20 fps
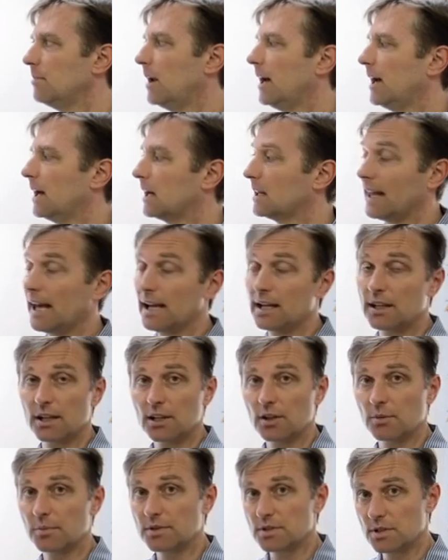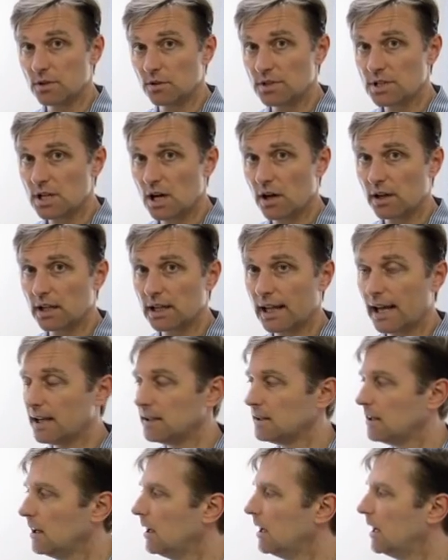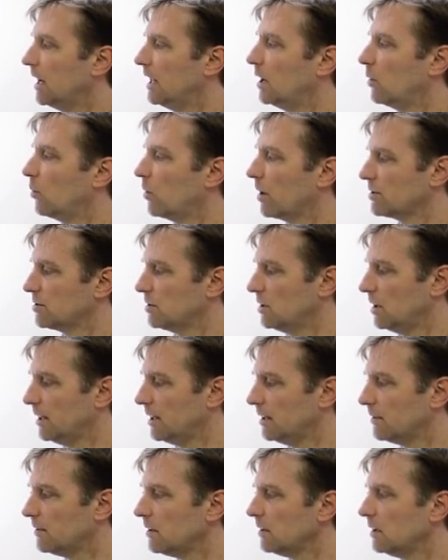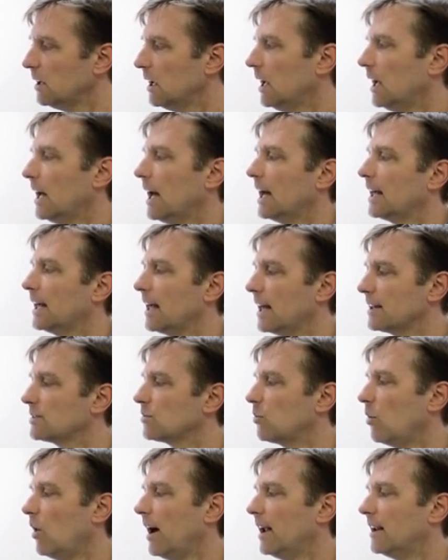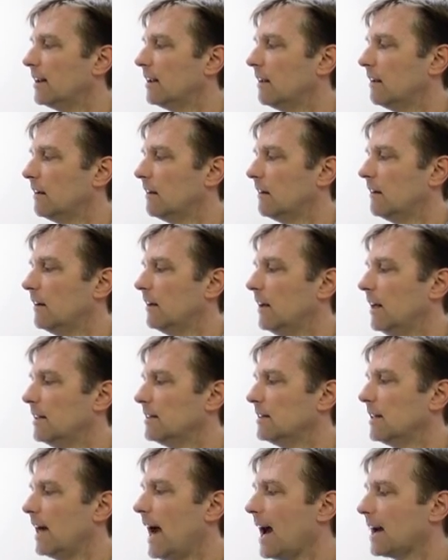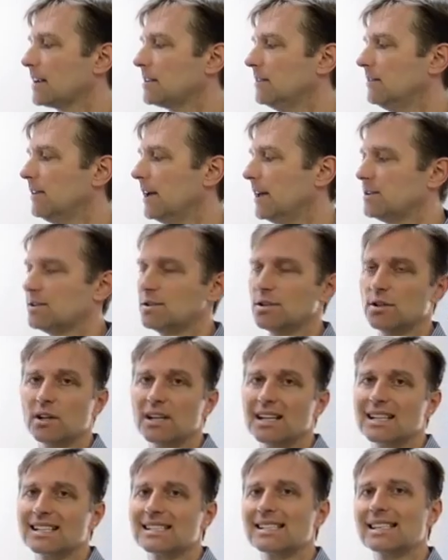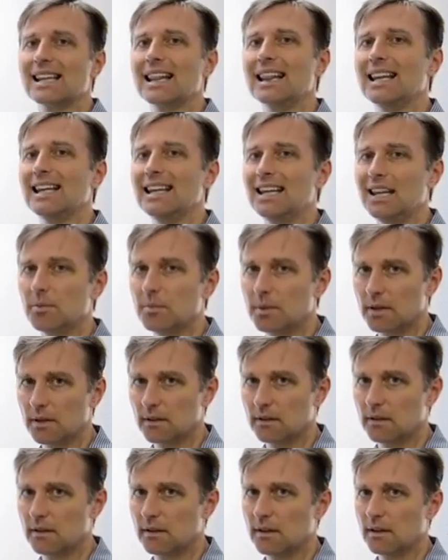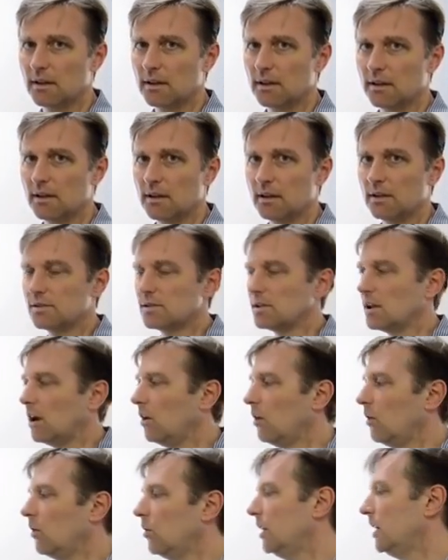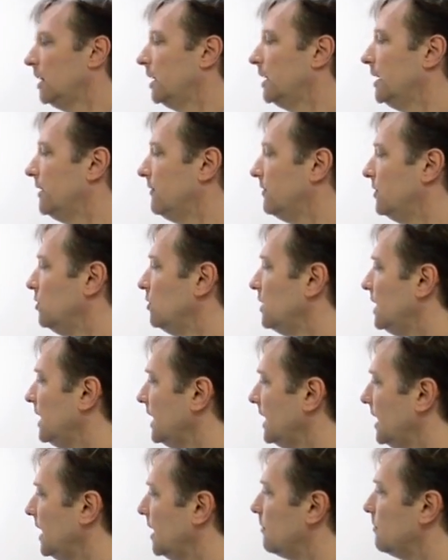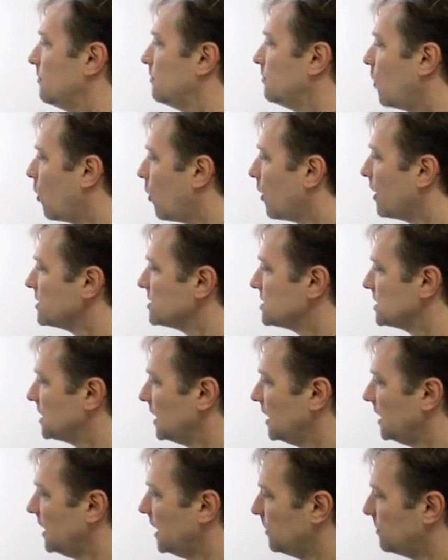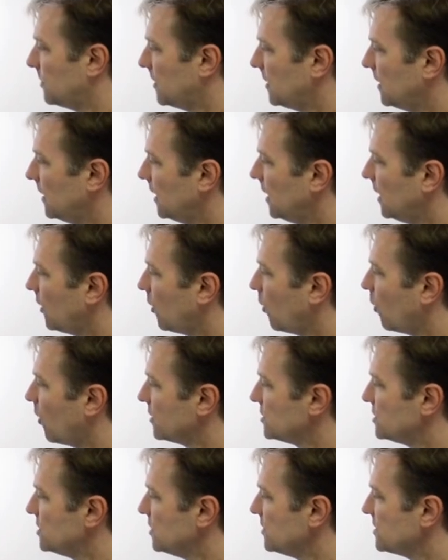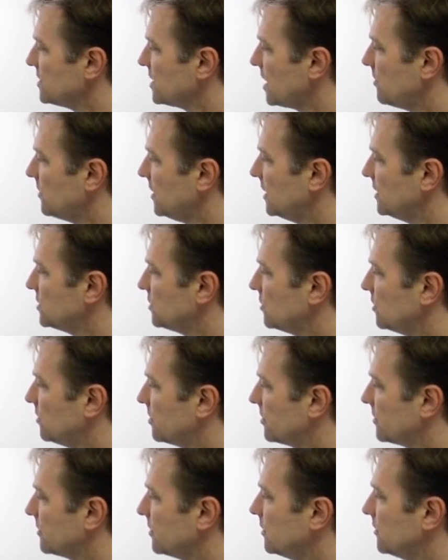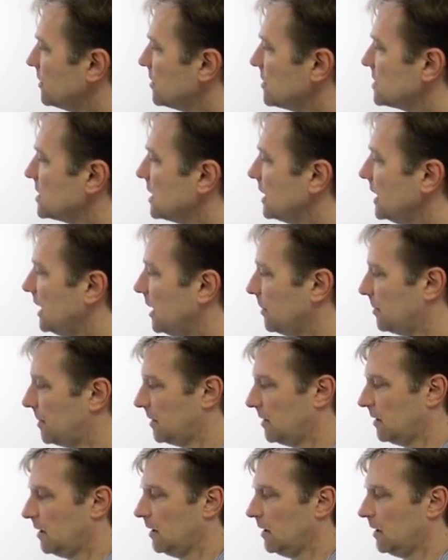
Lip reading: by a gland, your pituitary gland, and it works with the liver. And guess what? It activates during sleep. So if you can get more sleep or do something to improve your sleep,